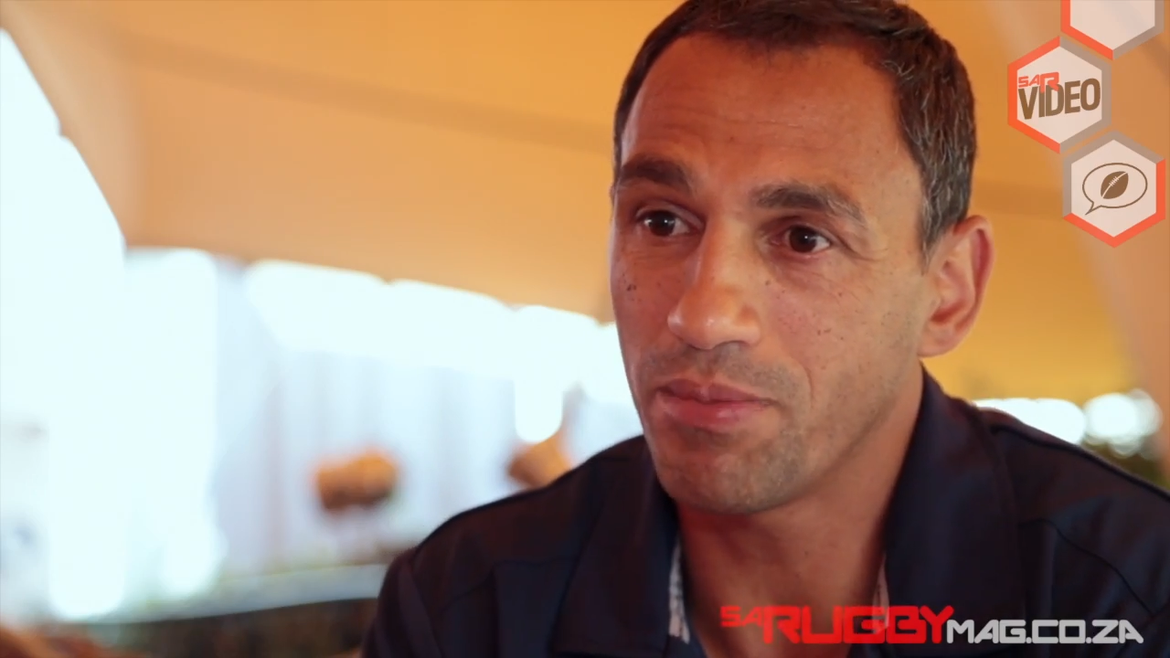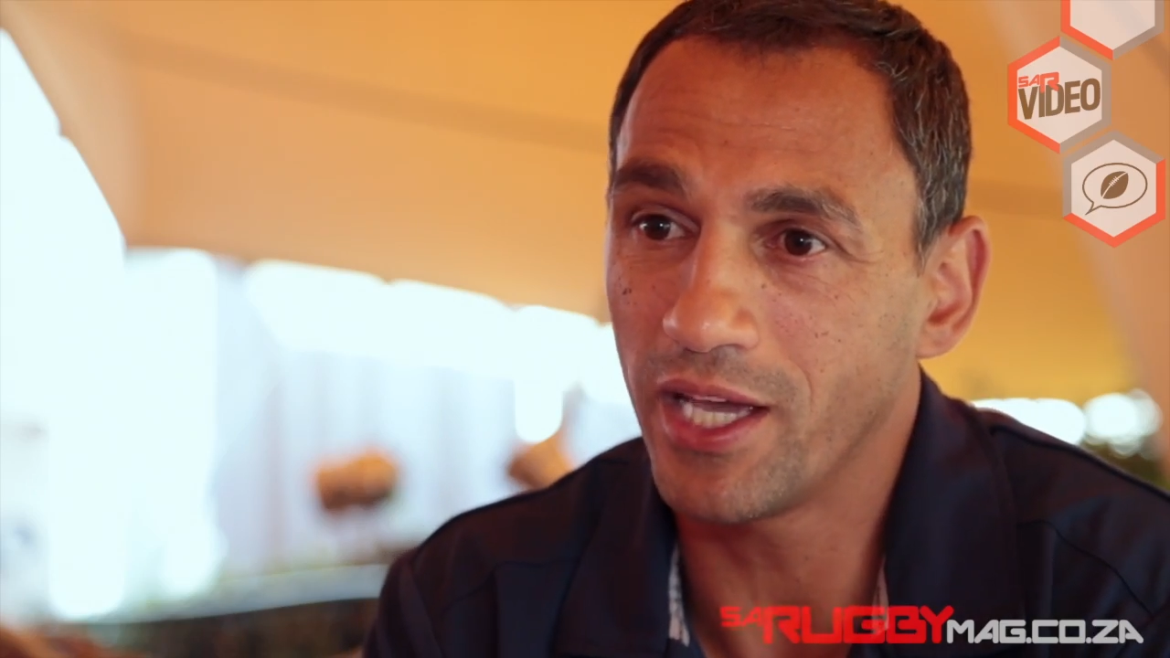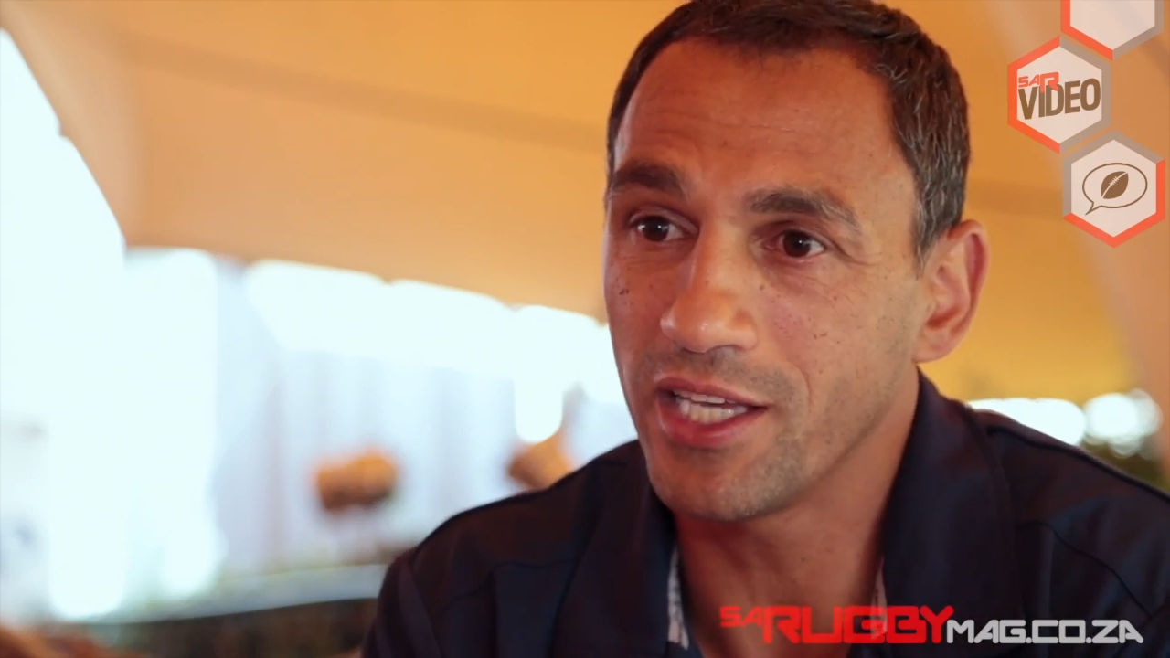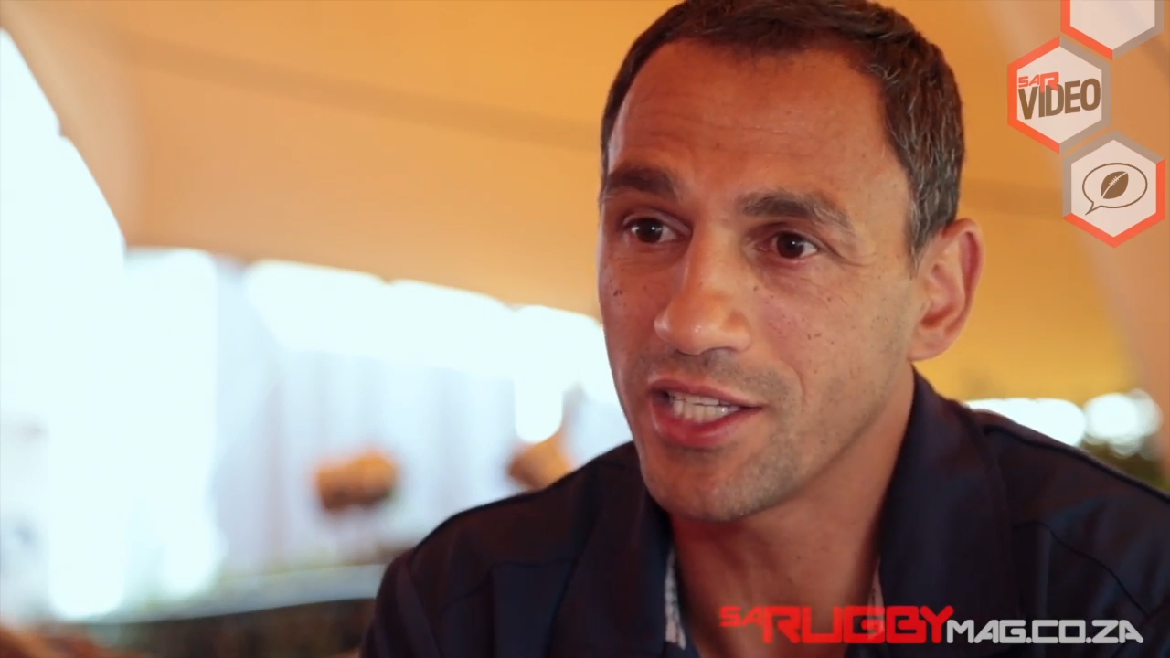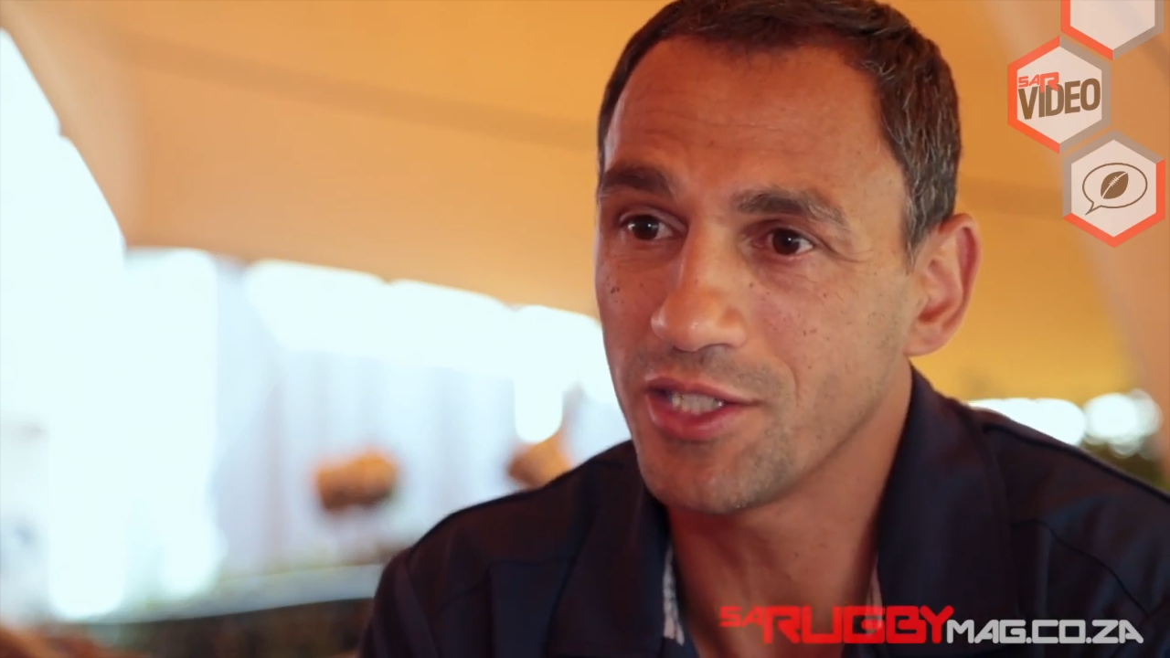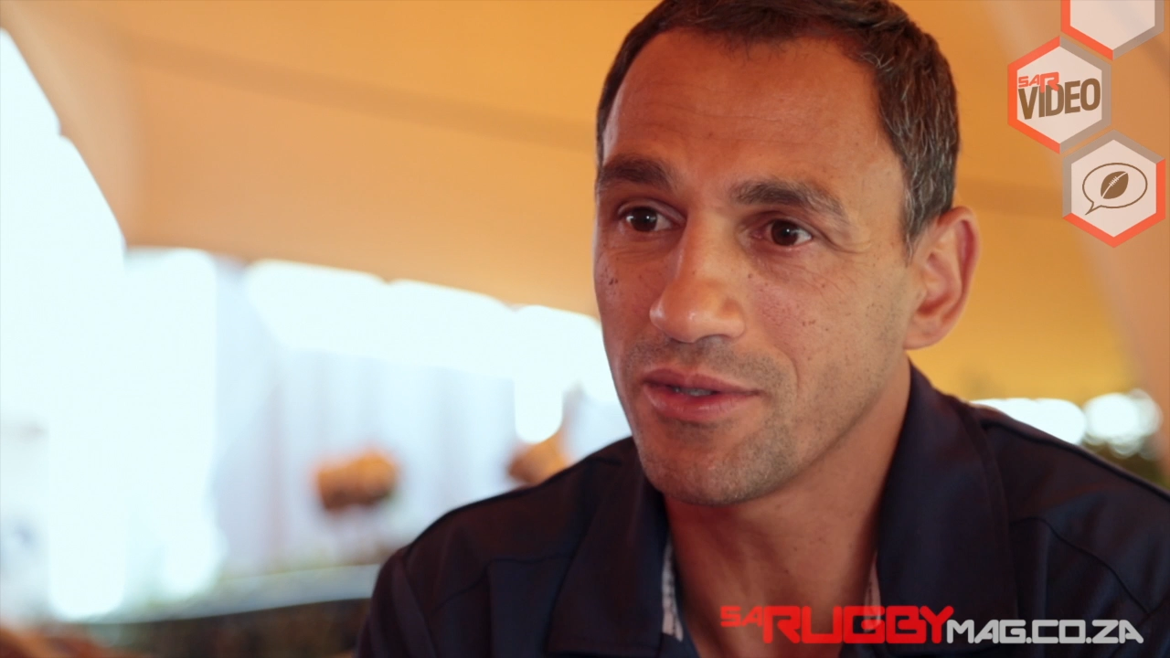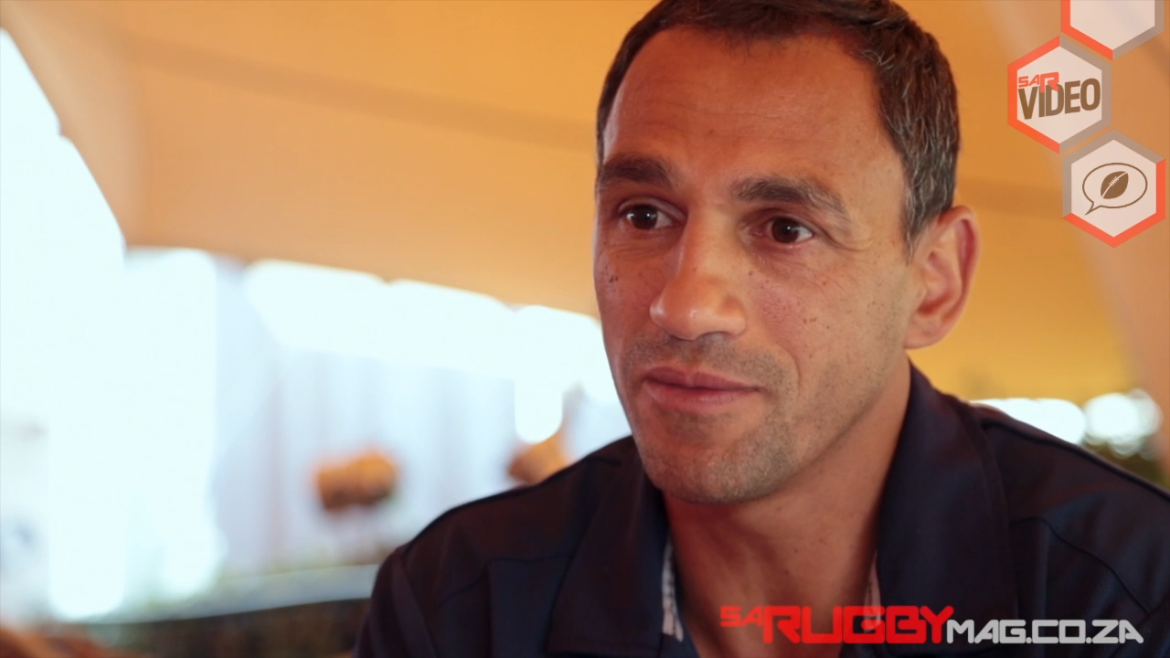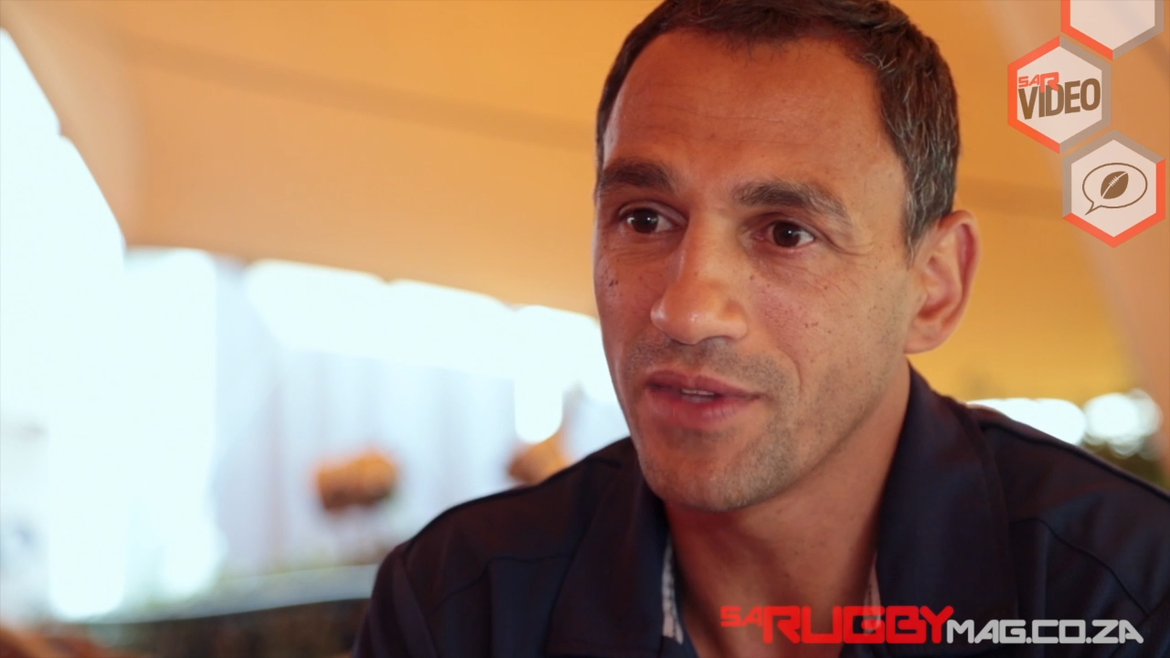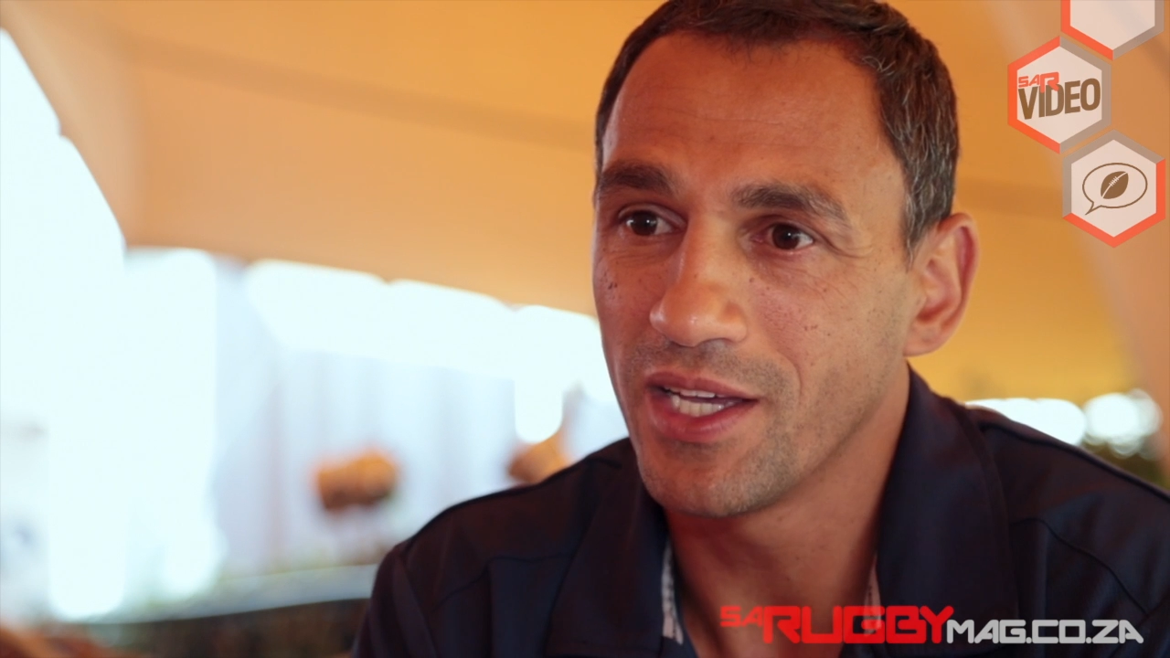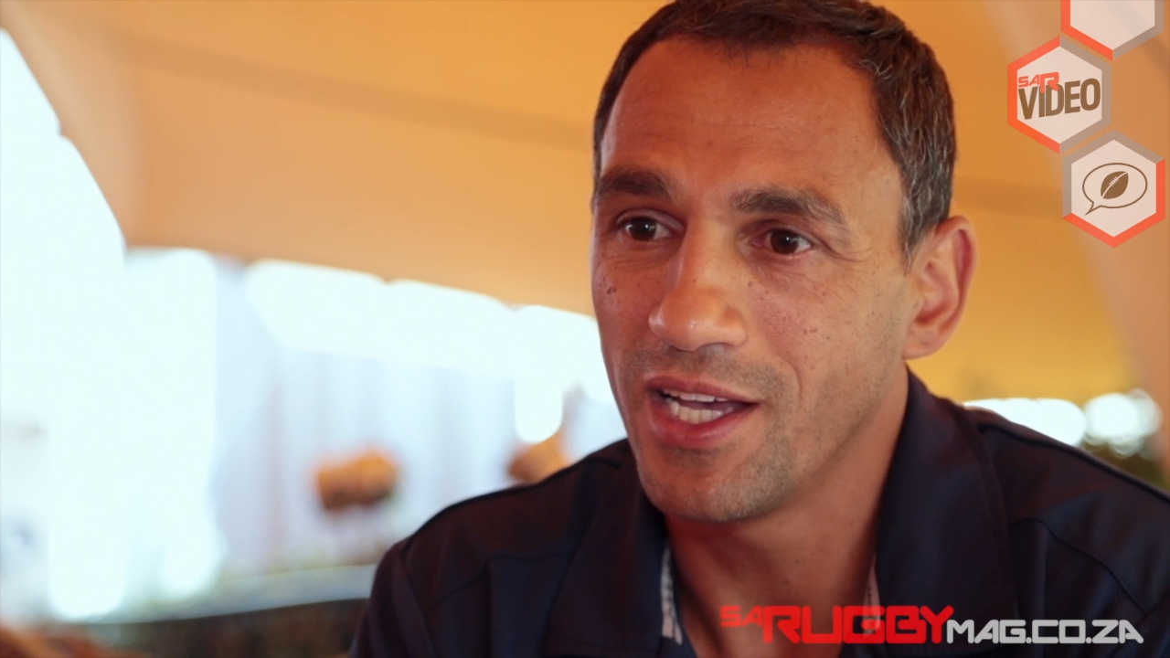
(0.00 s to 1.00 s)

playing schedule,